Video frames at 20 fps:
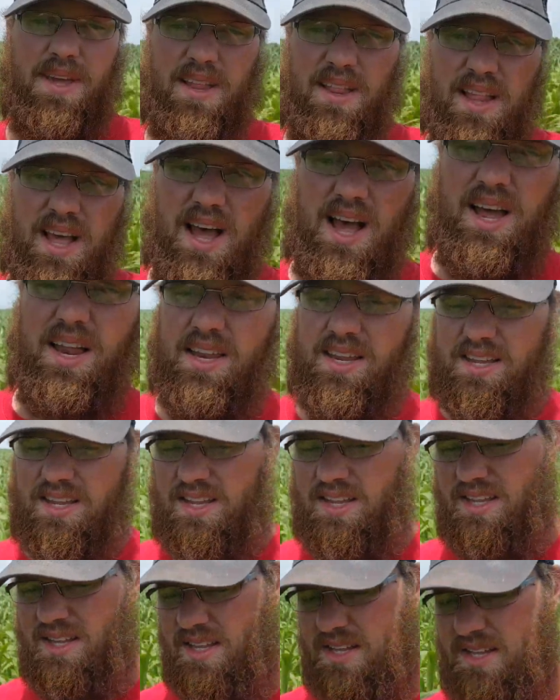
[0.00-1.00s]
me a lot.
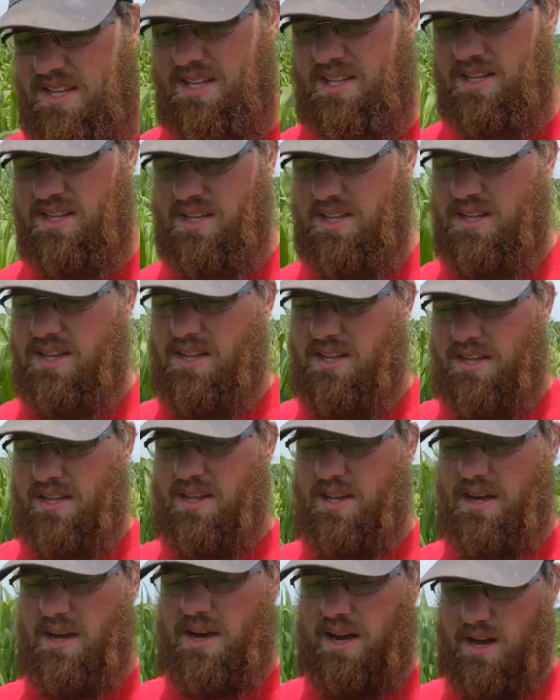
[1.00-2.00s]

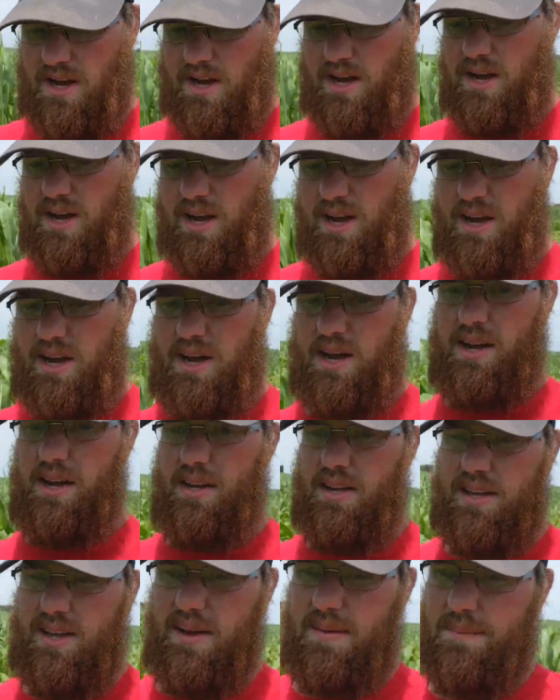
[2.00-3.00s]

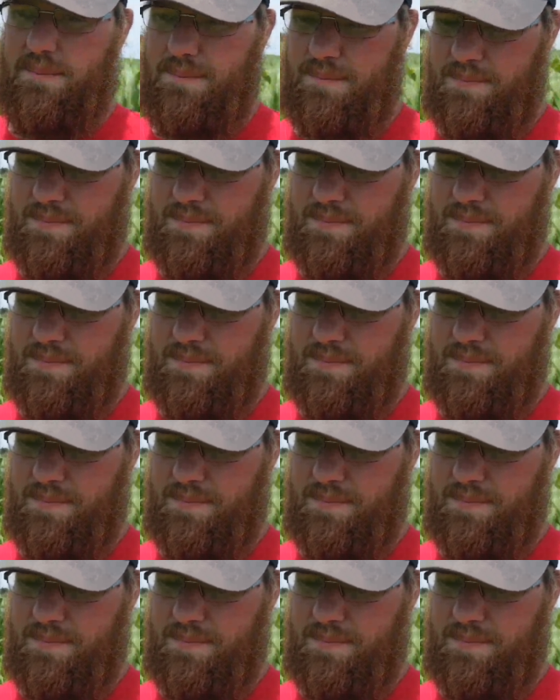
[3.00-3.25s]
Yeah.